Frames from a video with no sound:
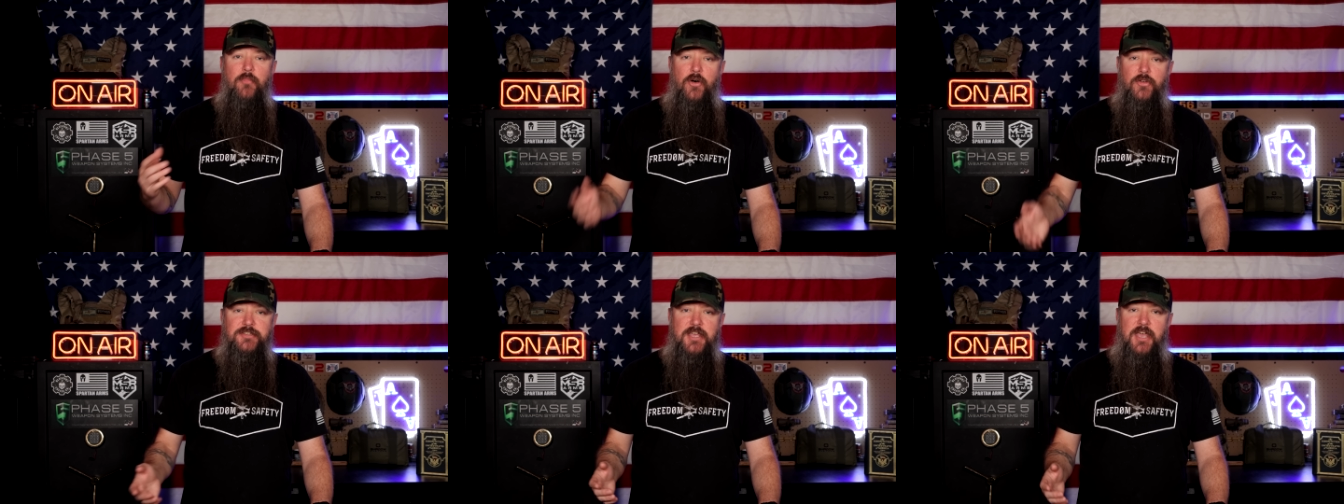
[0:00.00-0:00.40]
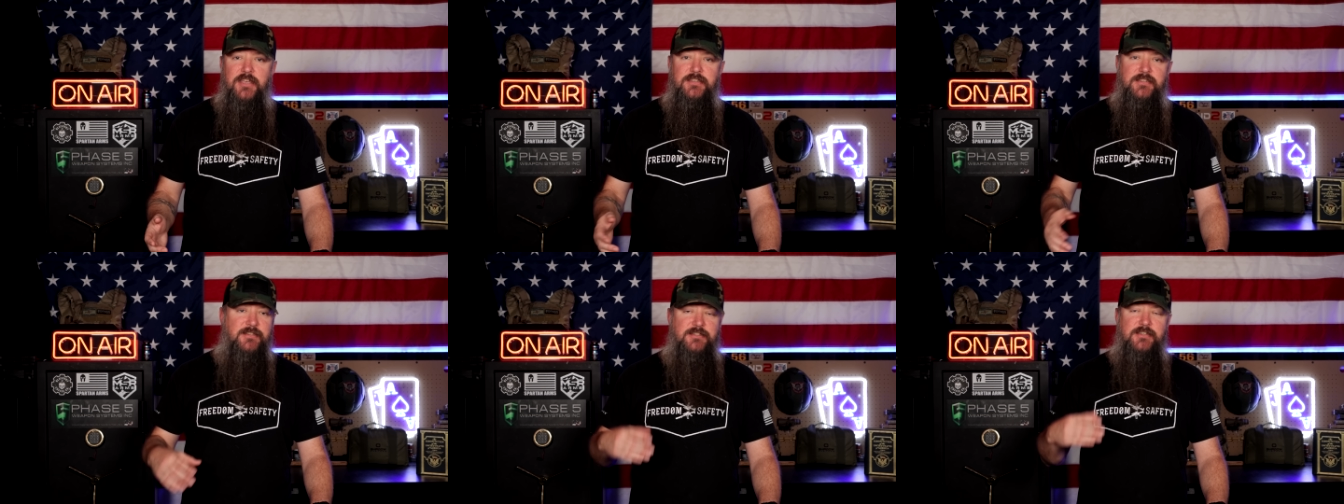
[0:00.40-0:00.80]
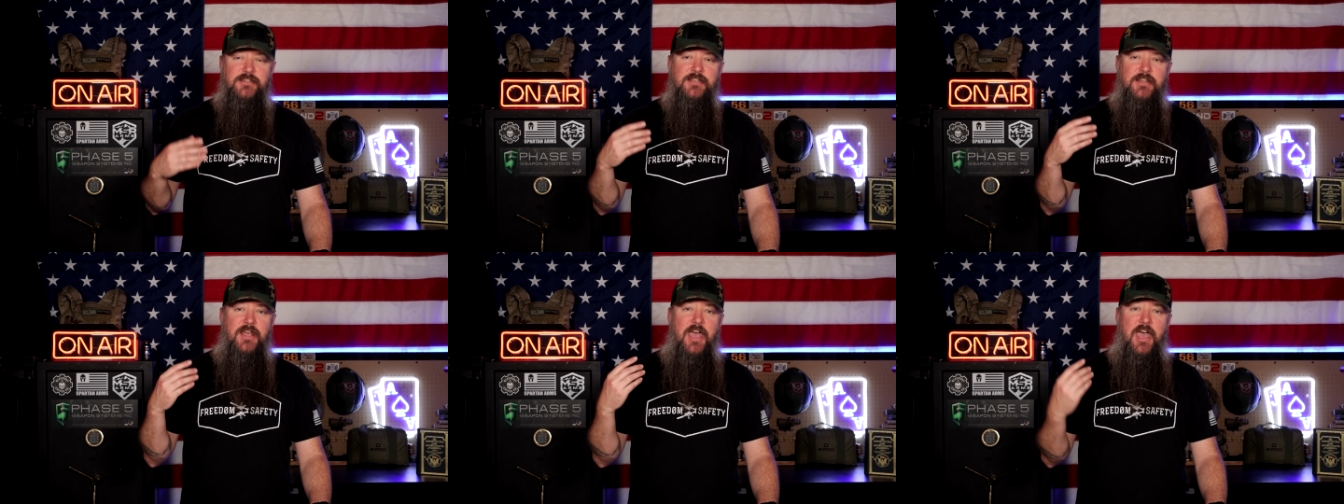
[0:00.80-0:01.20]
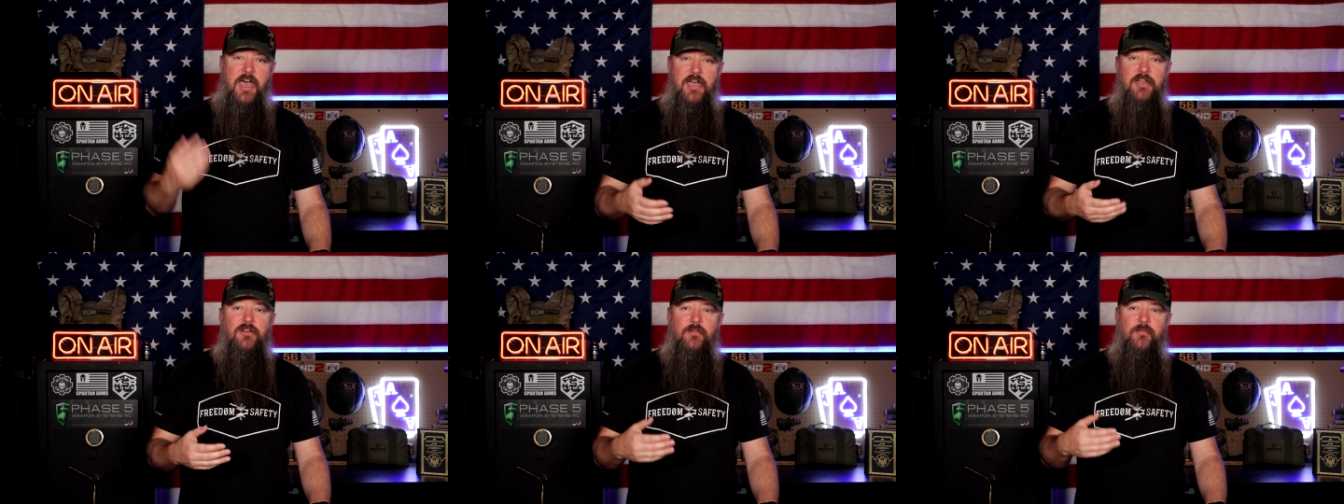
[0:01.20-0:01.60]
in most cases, it's just going to
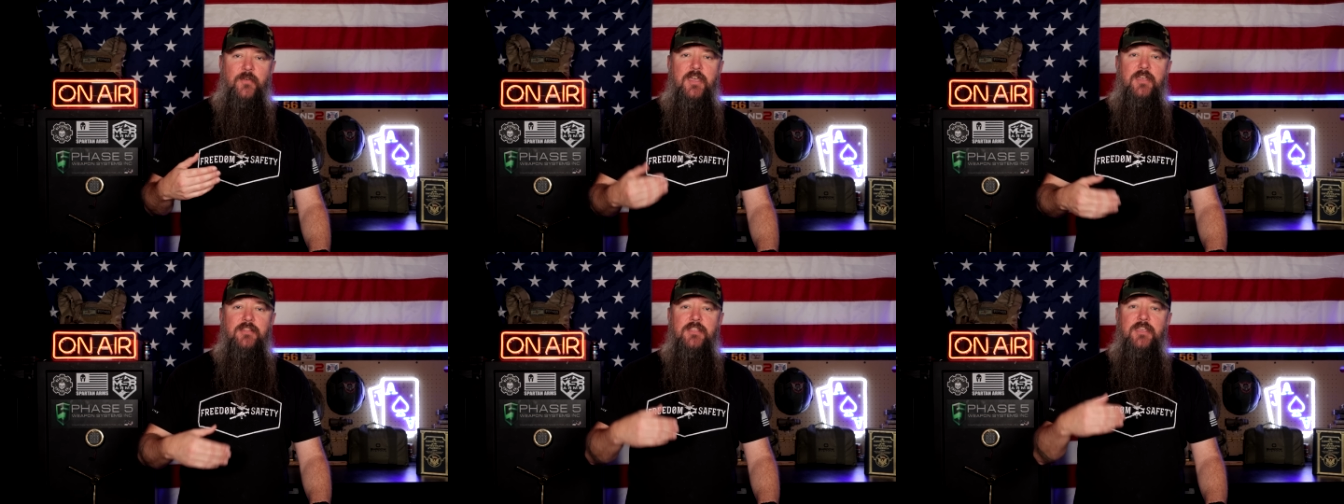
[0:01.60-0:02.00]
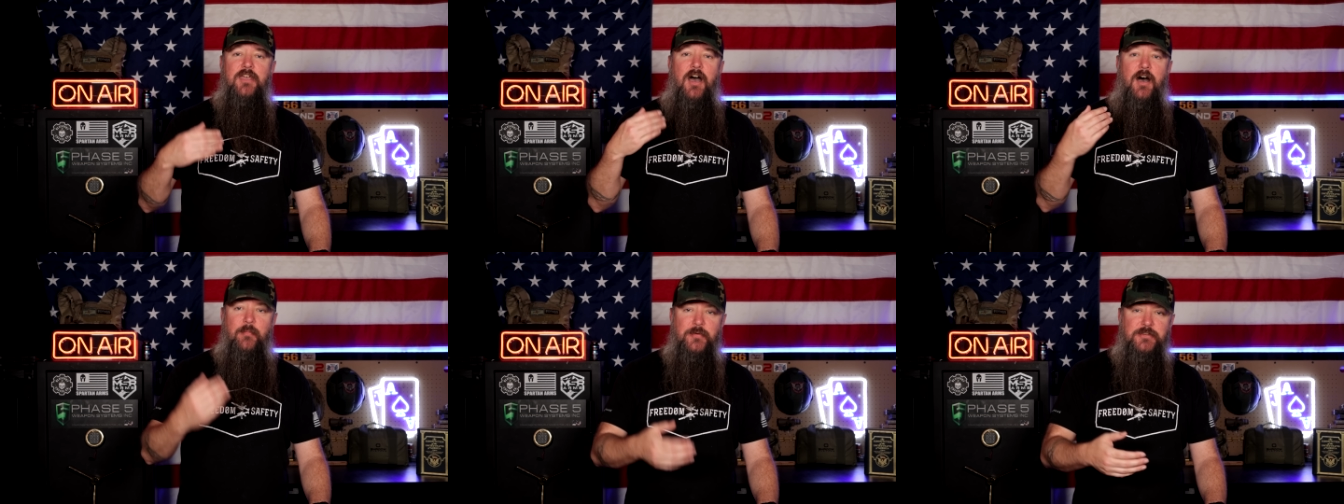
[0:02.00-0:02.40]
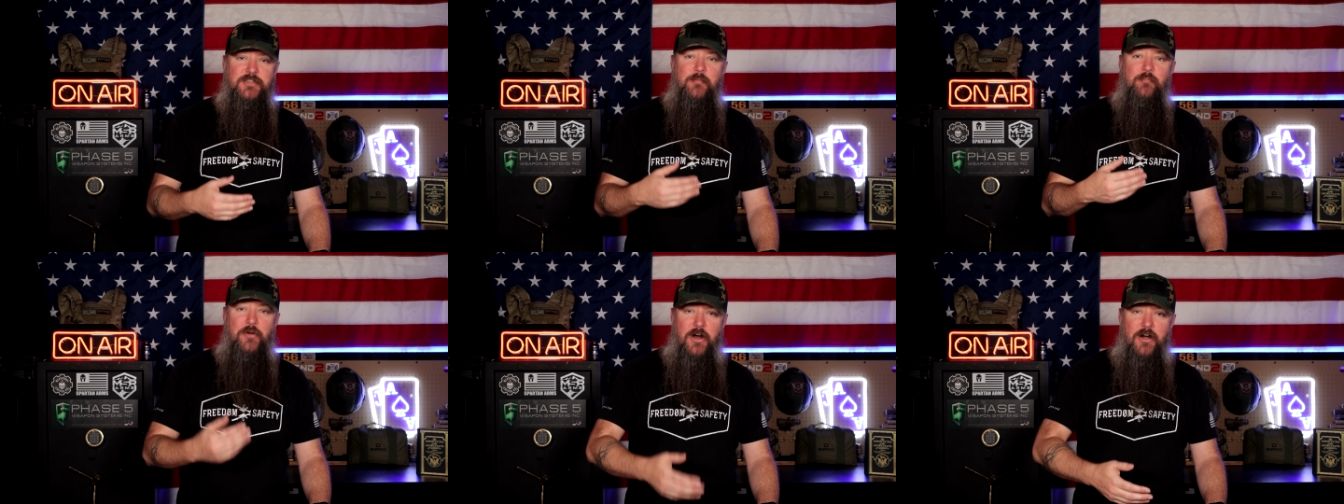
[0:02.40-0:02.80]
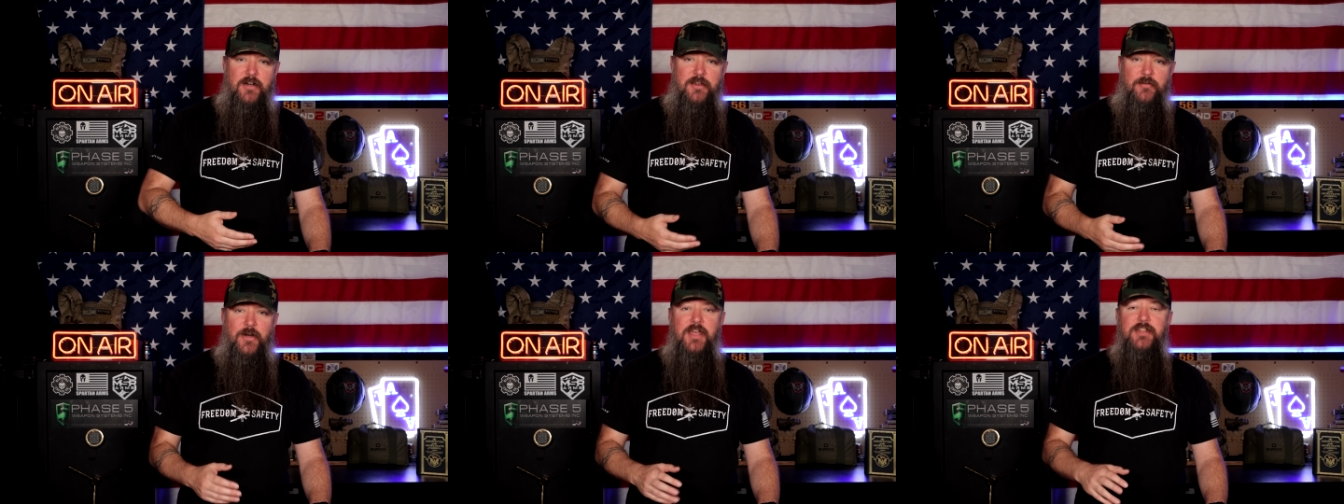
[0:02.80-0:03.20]
aggravate the opposite
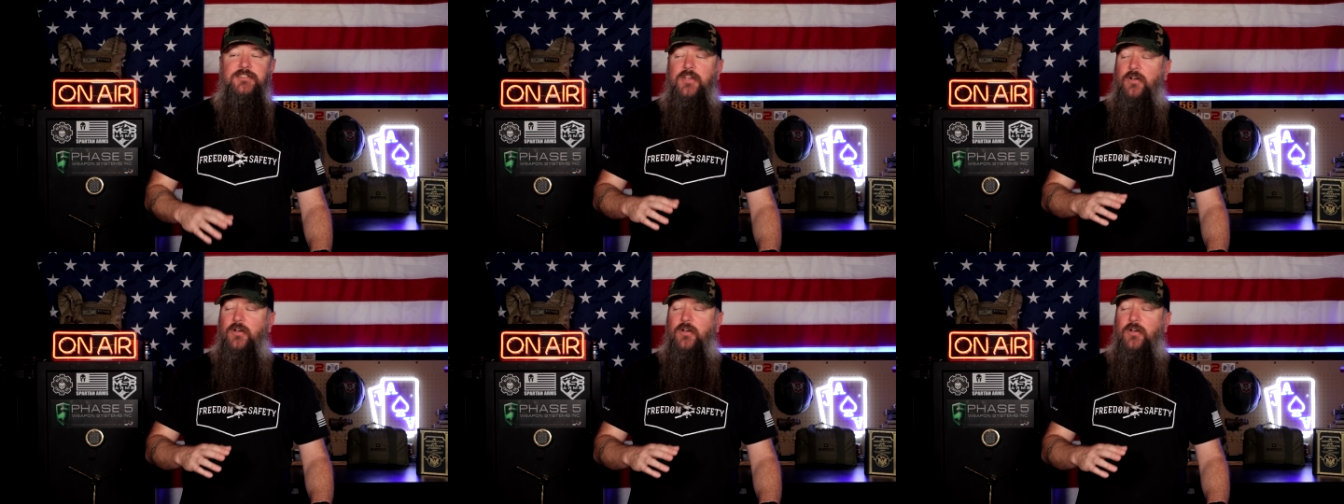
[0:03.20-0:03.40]
party, right?